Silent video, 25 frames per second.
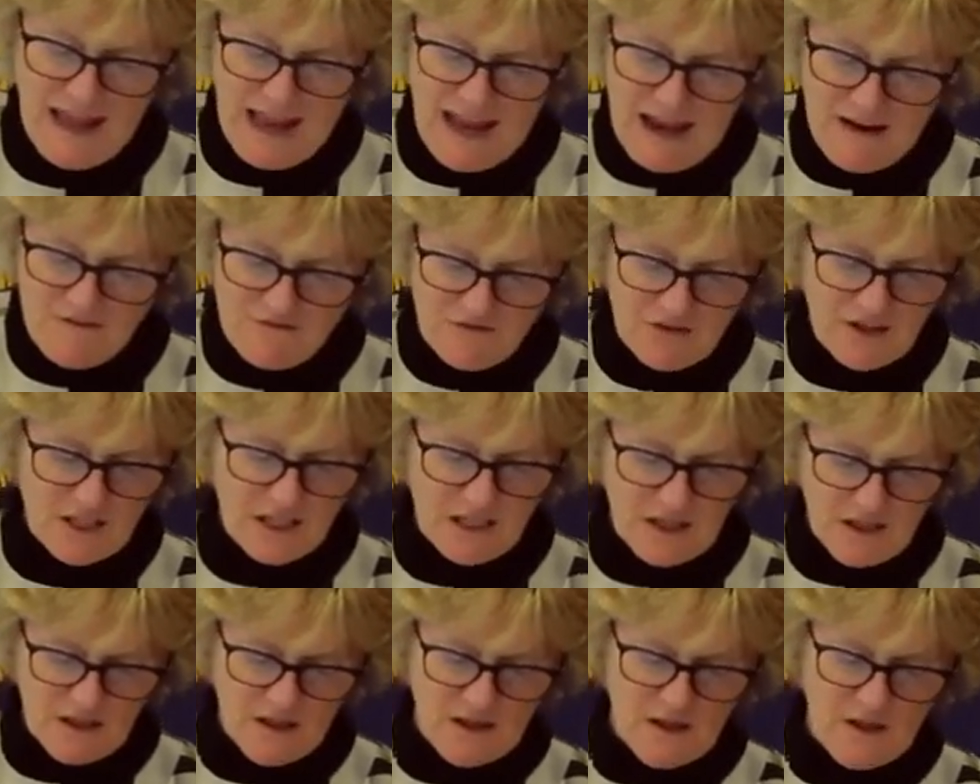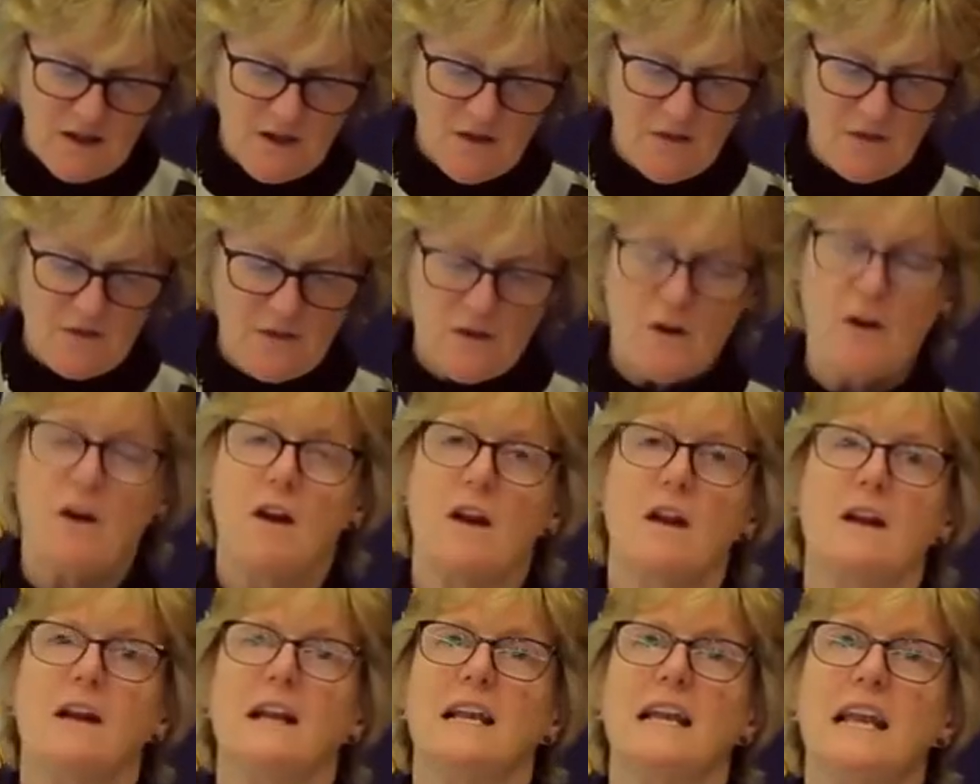every year there
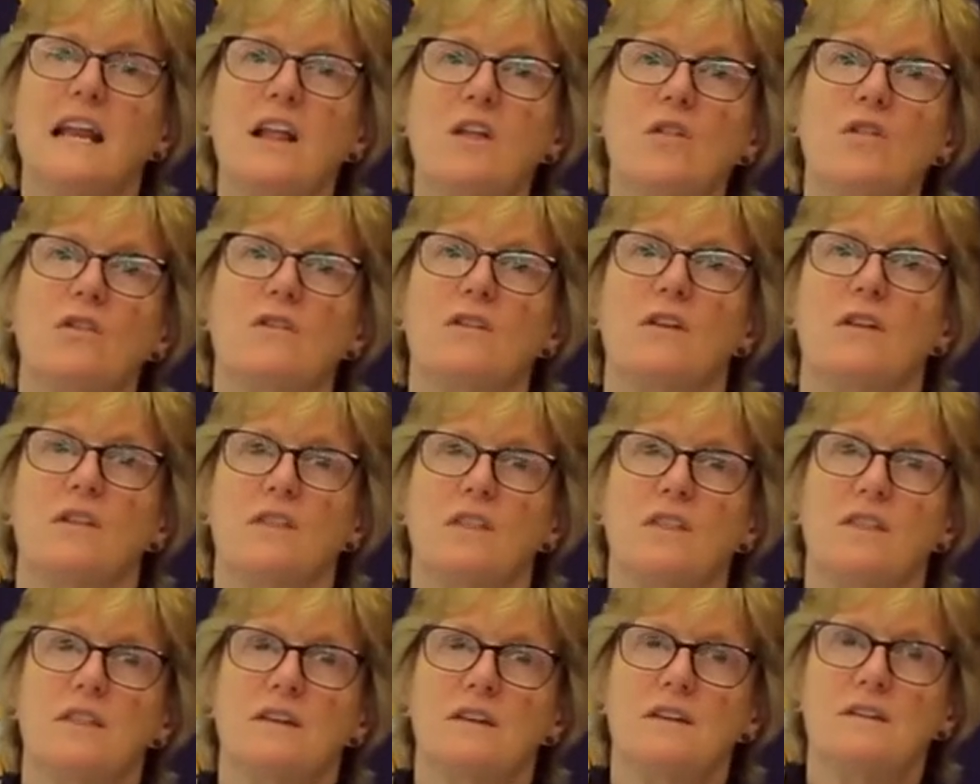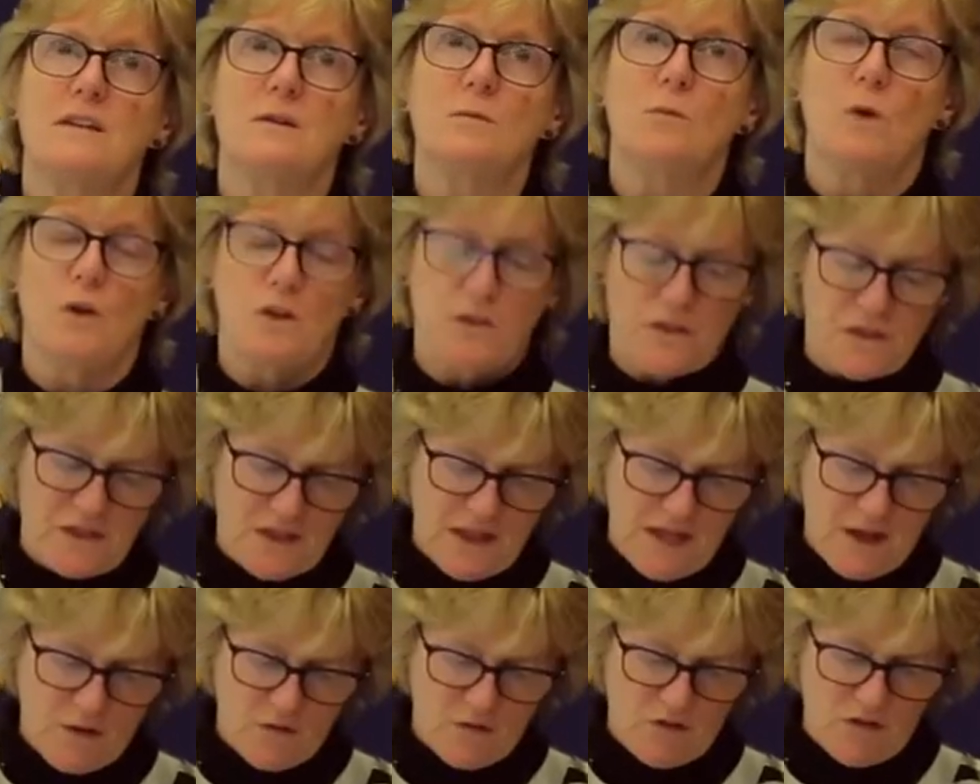are at least
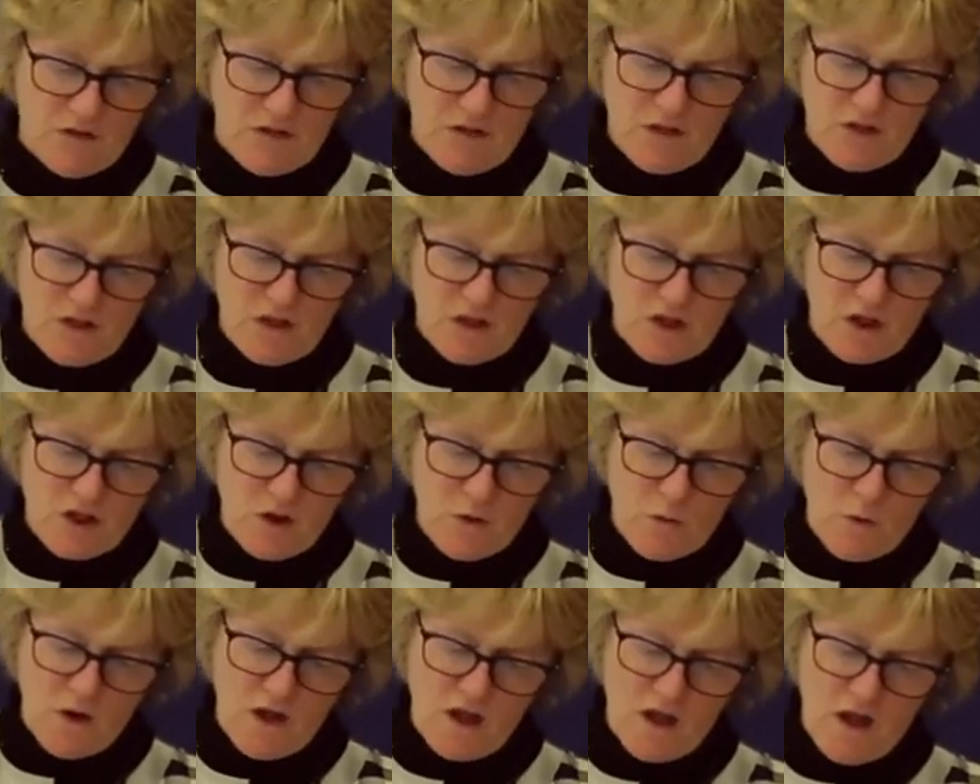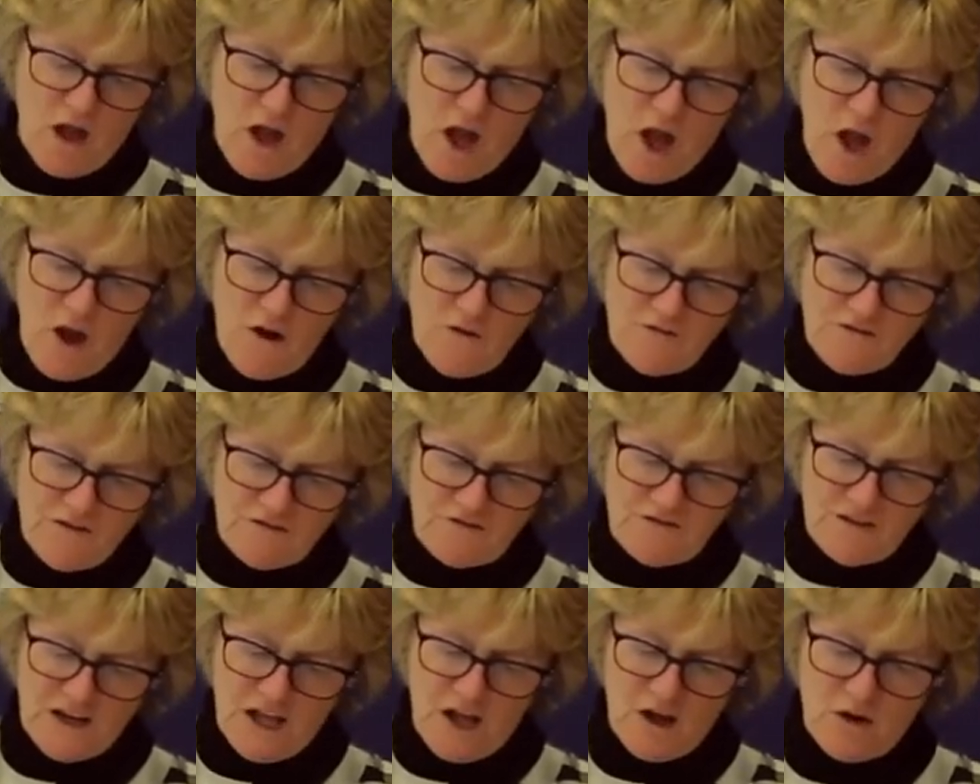31,000 sewer
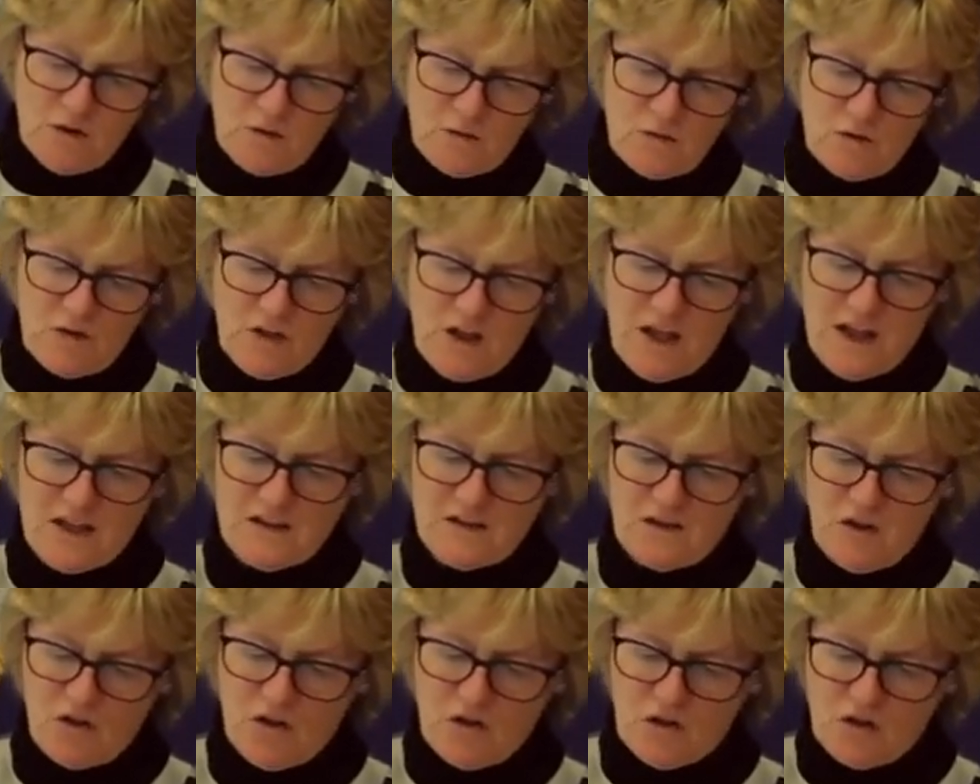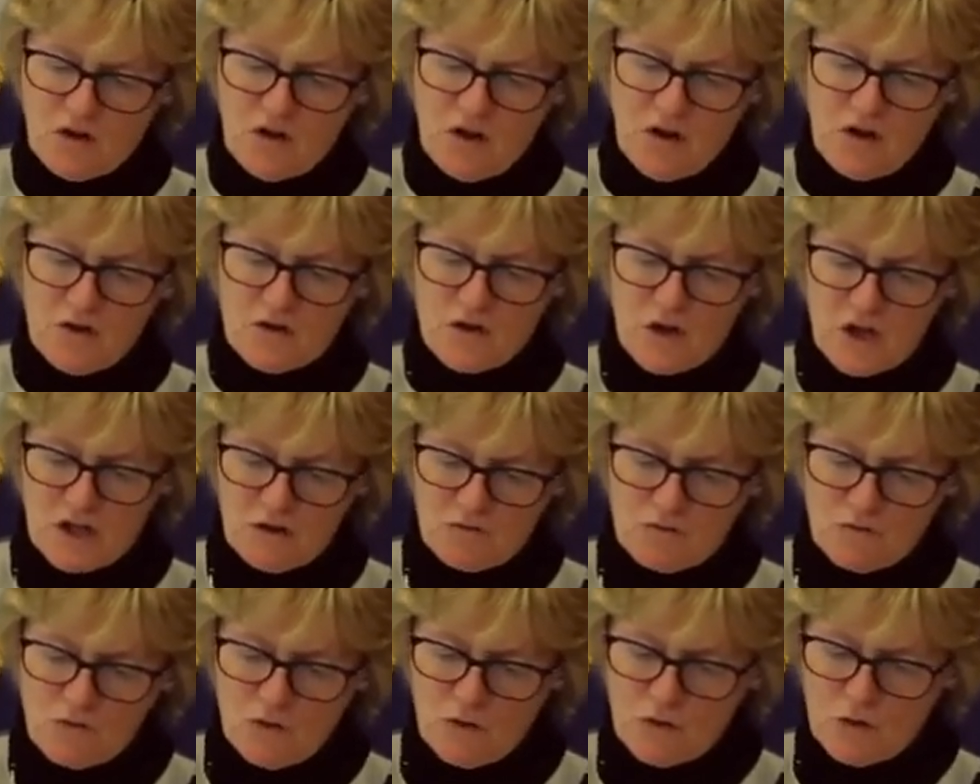overflows
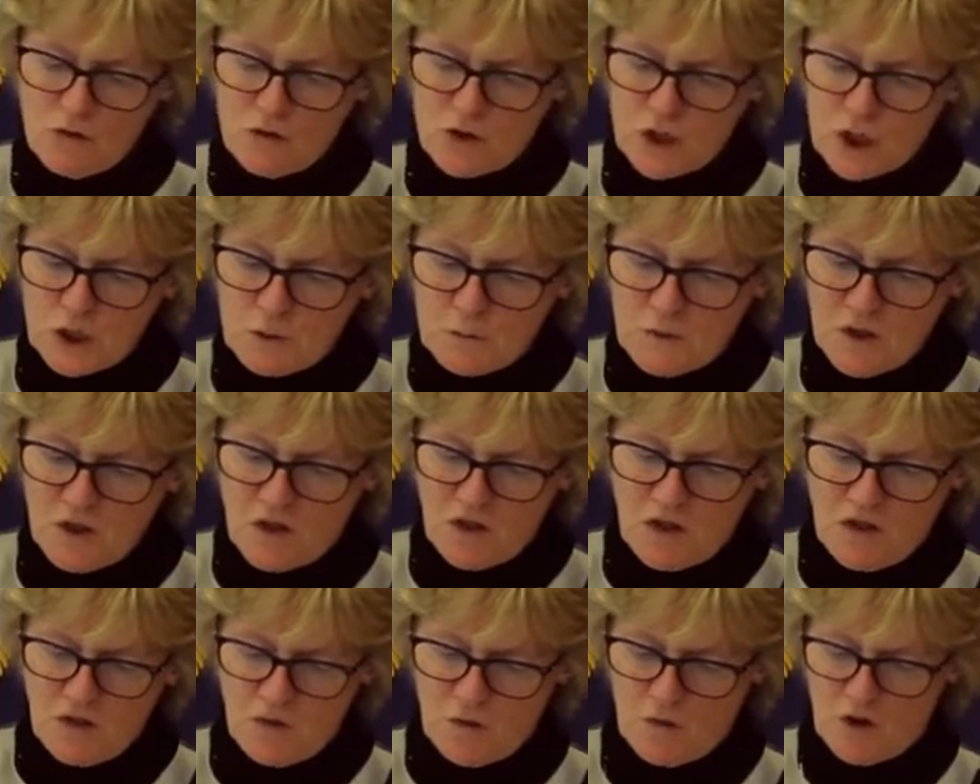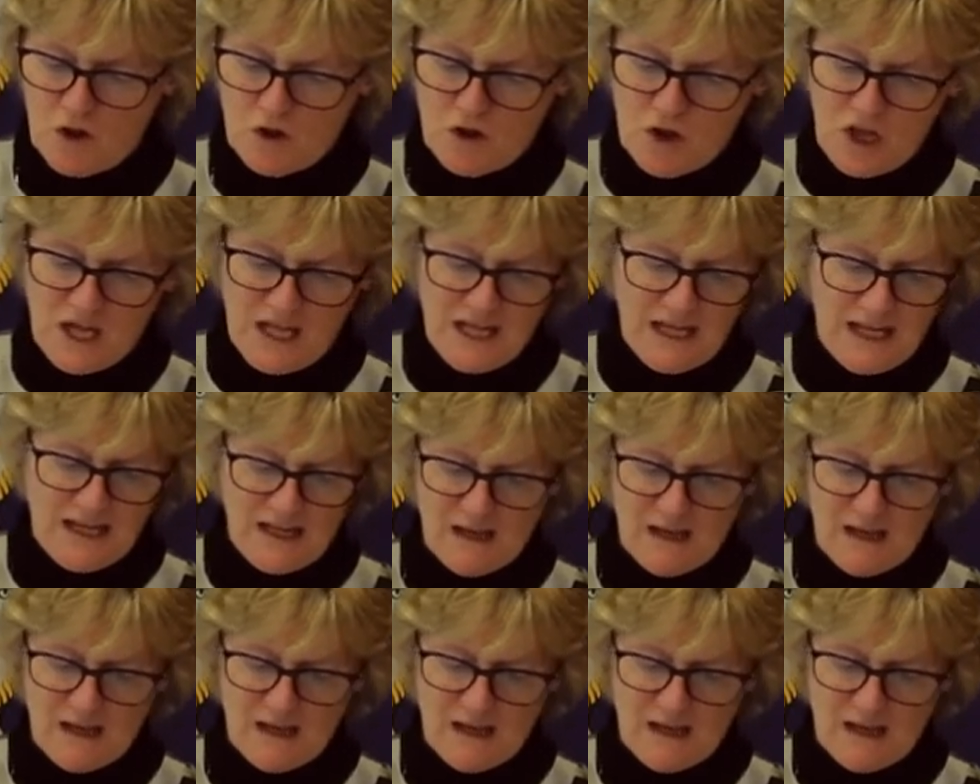discharging raw human sewage